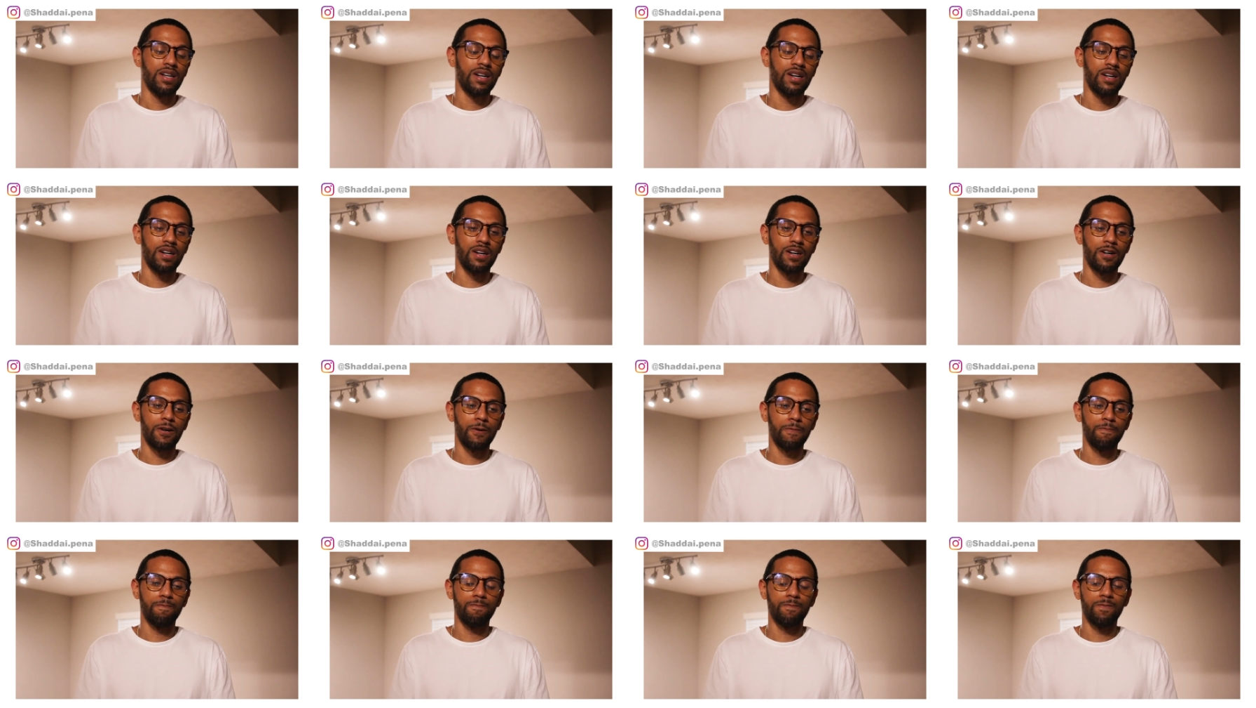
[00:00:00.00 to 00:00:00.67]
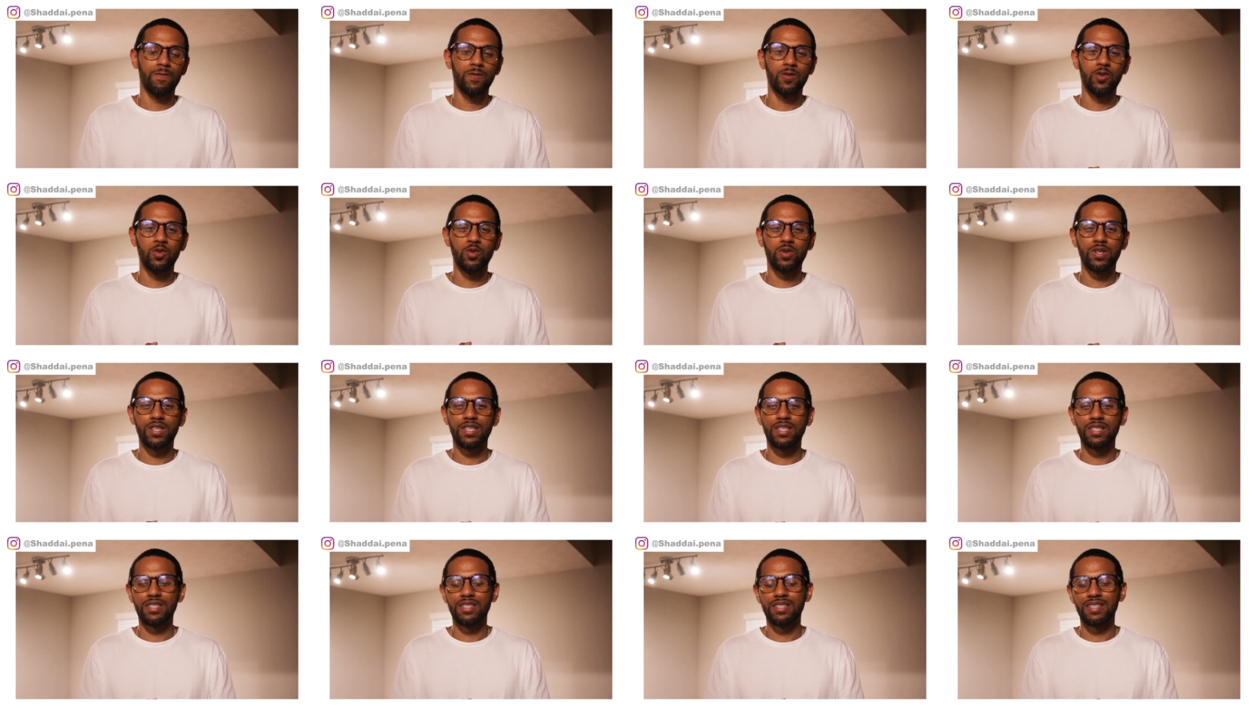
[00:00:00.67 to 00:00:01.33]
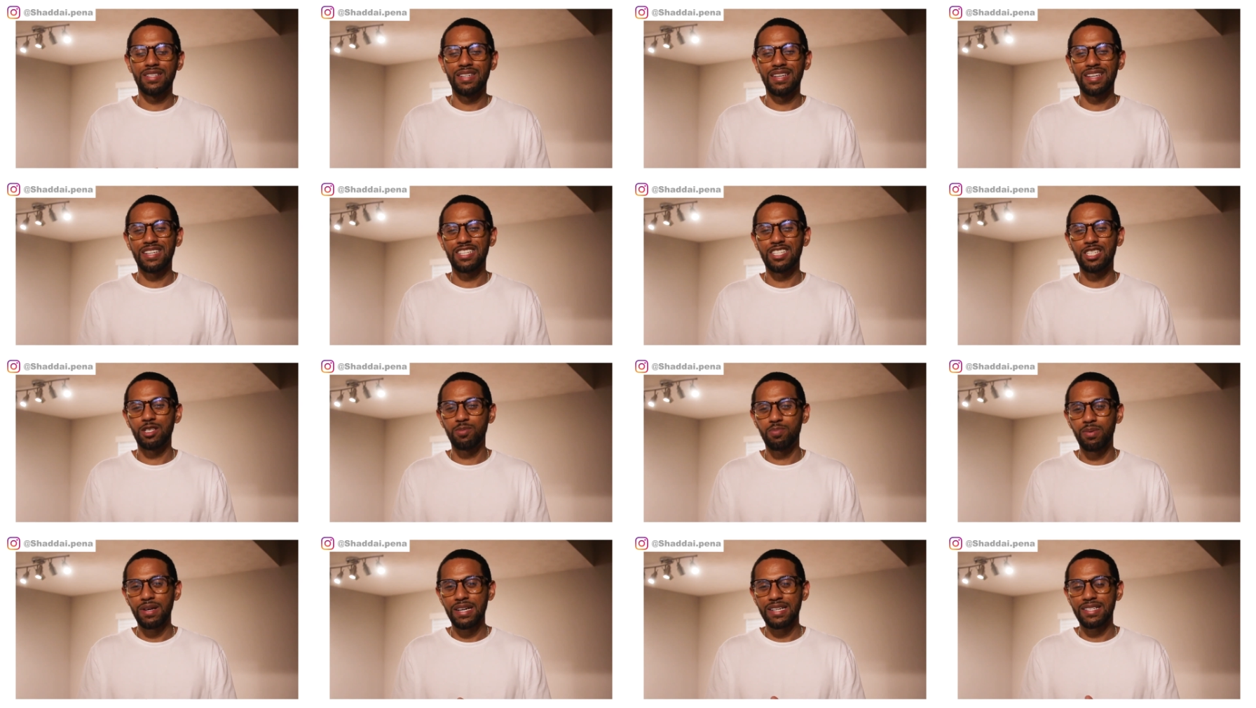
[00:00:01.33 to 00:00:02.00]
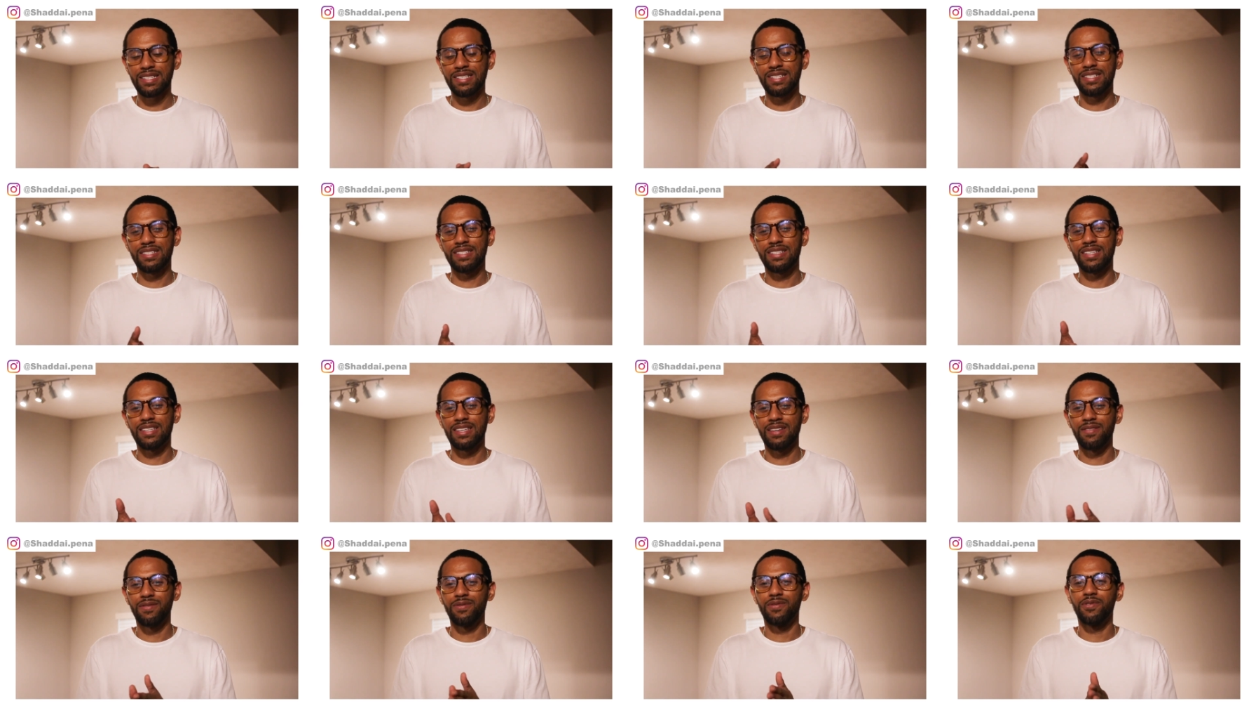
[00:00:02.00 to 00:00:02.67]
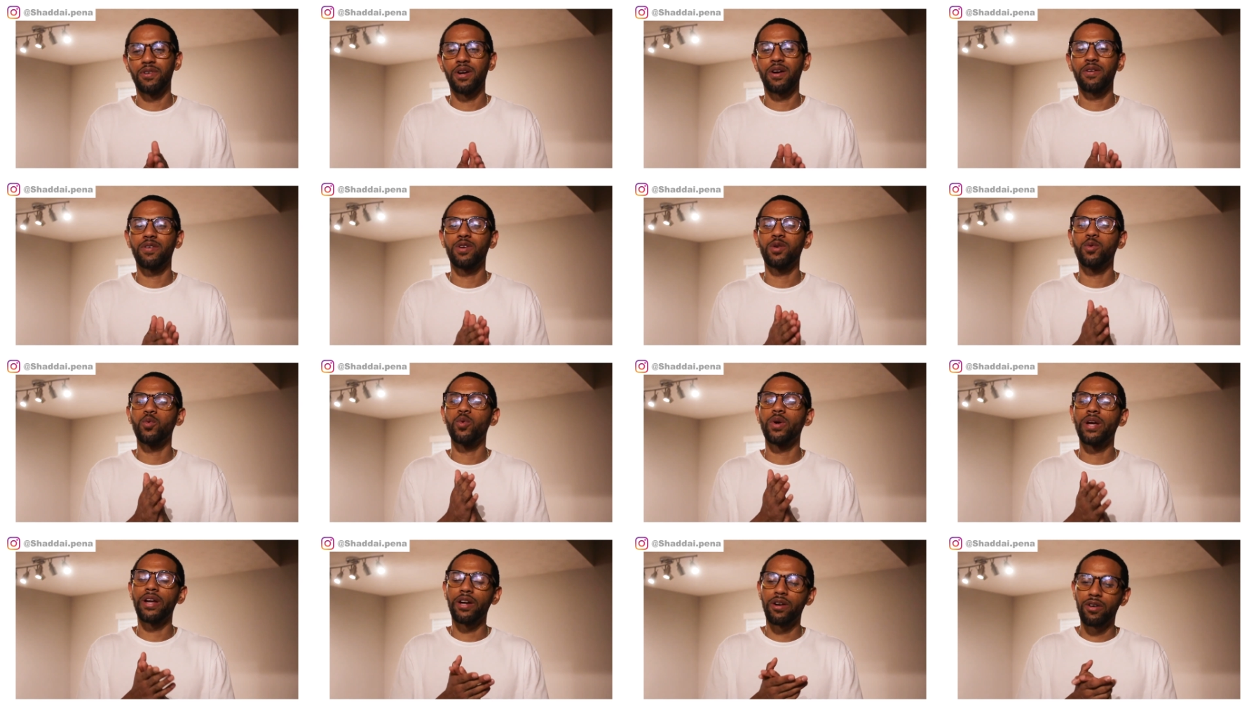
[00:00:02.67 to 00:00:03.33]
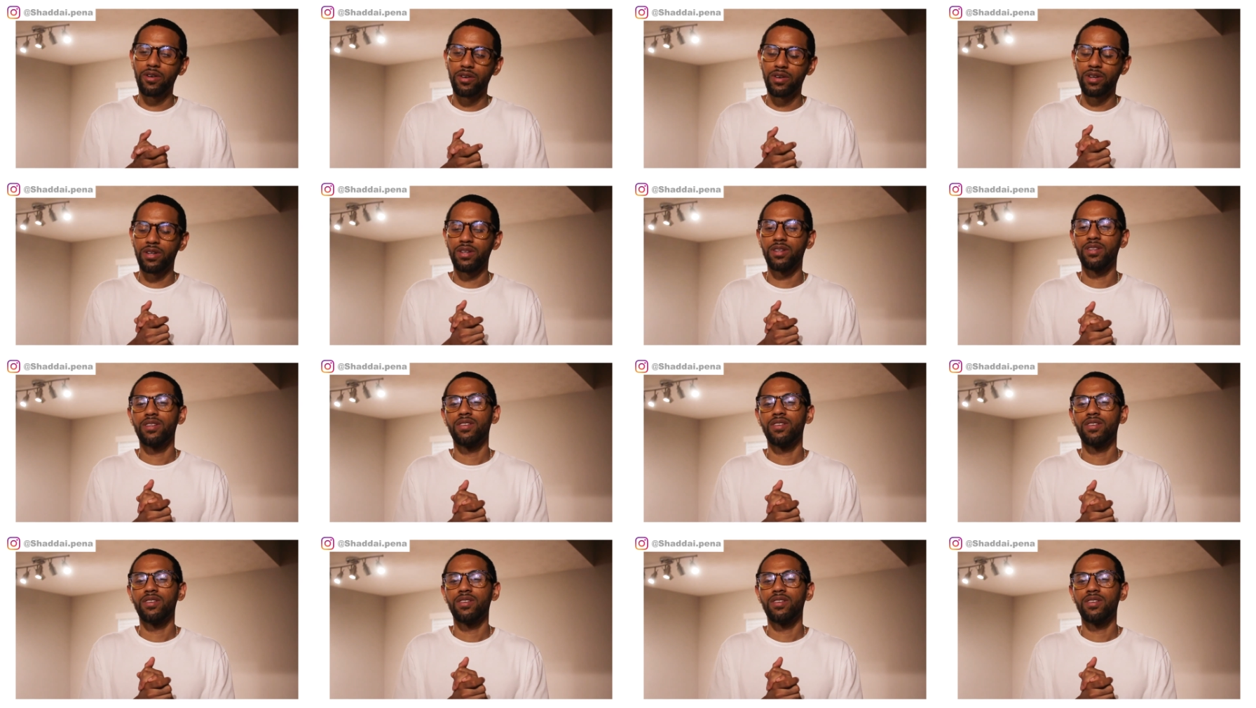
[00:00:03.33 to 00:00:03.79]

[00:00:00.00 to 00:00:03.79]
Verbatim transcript: um, you can expect it to get very weird,